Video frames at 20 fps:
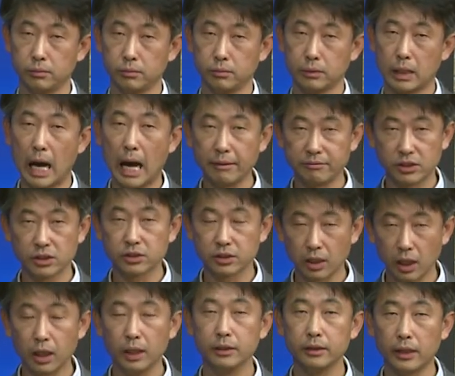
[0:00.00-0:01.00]
I've just
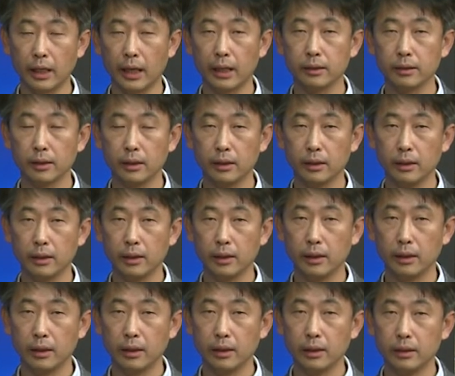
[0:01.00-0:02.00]
learned that
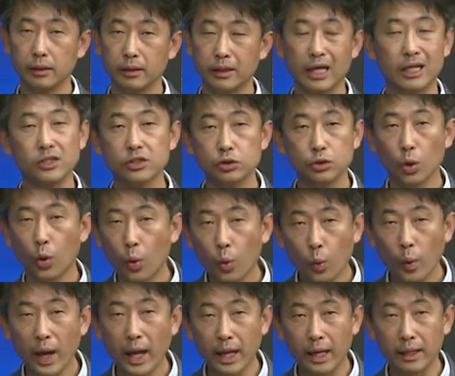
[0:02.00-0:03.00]
there is no
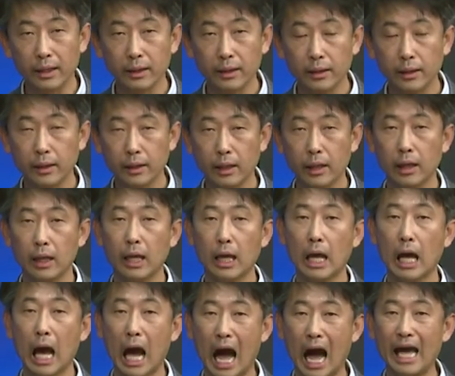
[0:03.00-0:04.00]
way
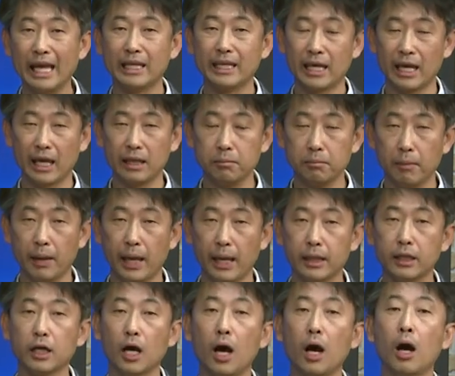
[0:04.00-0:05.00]
I can
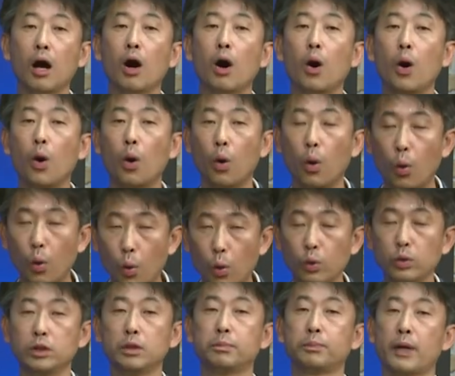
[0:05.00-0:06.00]
make all
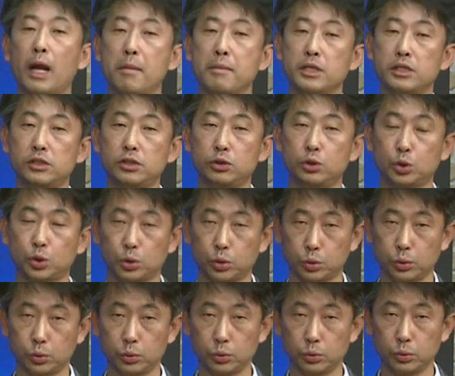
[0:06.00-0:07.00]
the premise
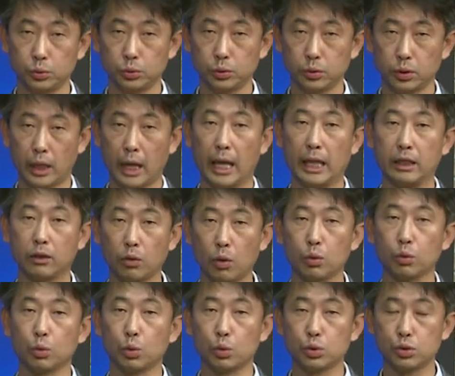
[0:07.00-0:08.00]
true and
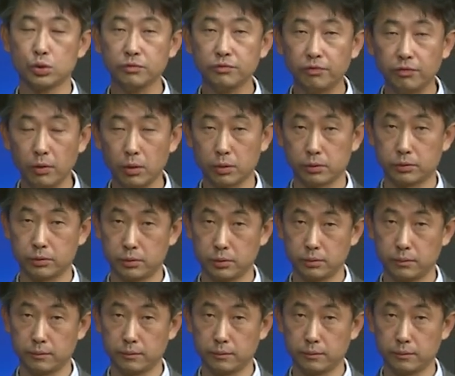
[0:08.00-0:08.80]
conclusion false.